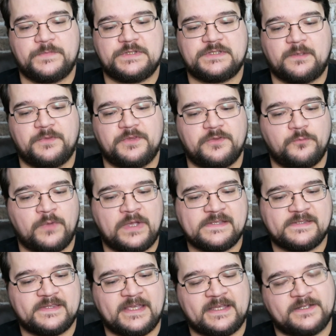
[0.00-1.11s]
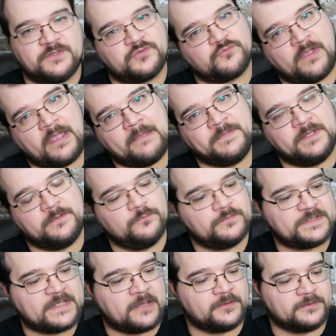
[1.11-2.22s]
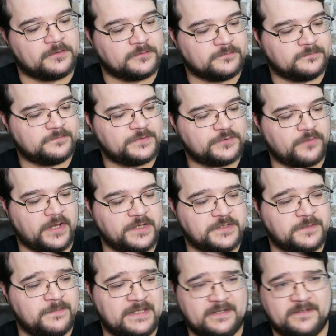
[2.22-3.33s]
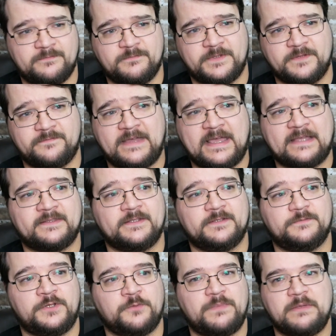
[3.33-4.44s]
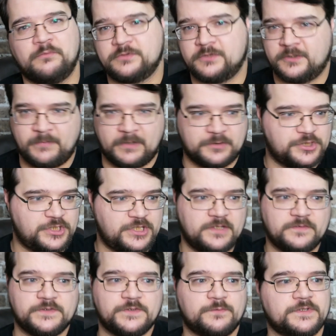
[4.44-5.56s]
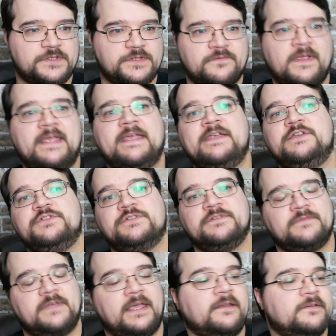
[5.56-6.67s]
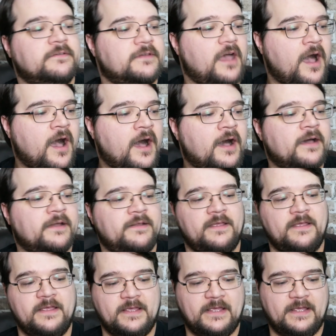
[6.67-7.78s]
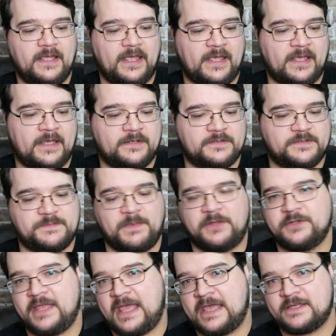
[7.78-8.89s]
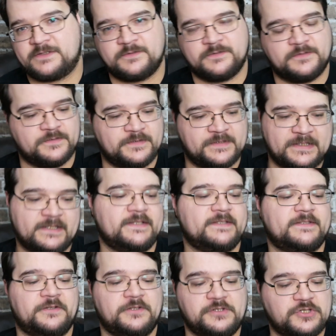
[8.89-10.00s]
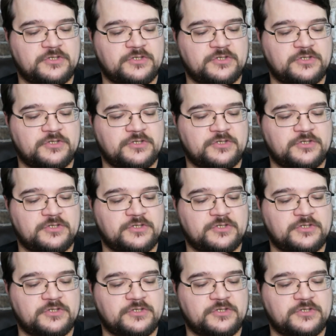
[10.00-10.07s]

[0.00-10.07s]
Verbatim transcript: some of the ways that they had described it sound a little strange to me. The fact that, you know, people were talking about shields were strange and odd, and spellcasters this, and